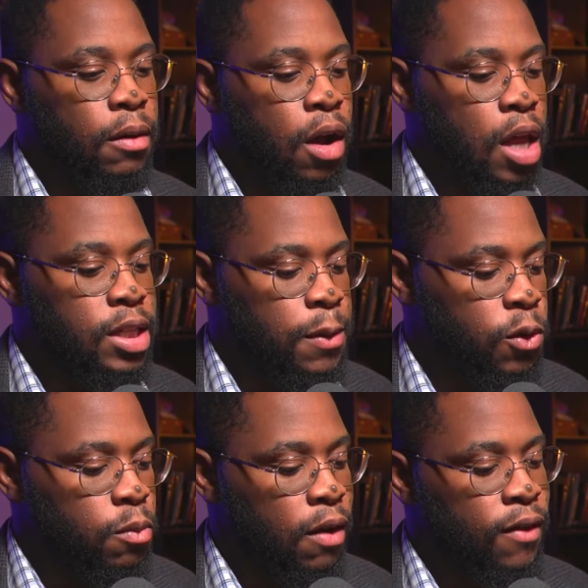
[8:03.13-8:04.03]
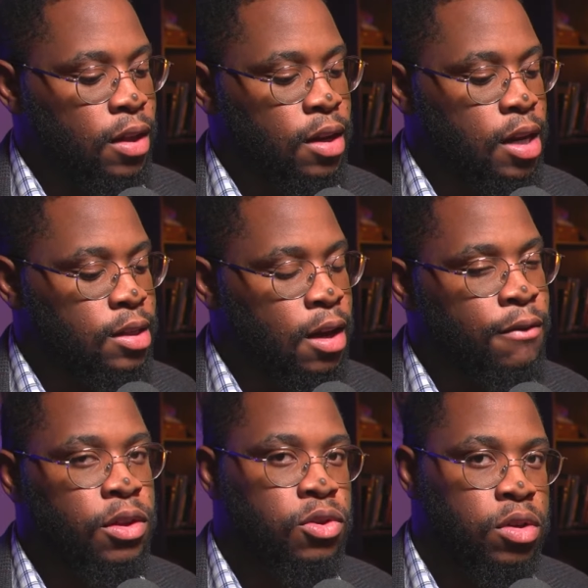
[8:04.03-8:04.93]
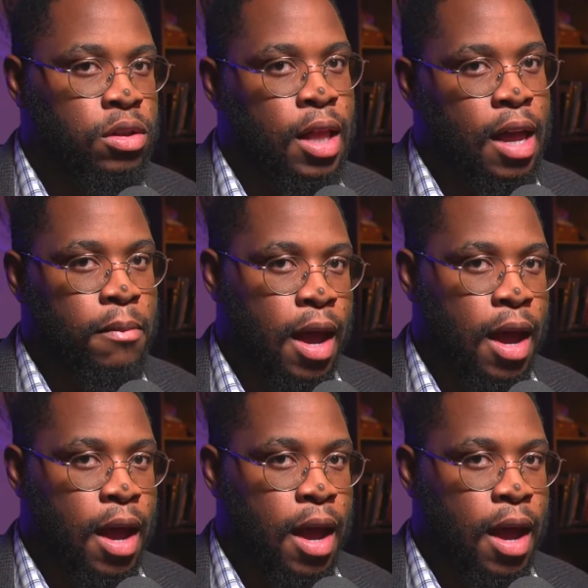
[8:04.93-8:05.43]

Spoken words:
got deeper into my faith and I discovered the traditional Latin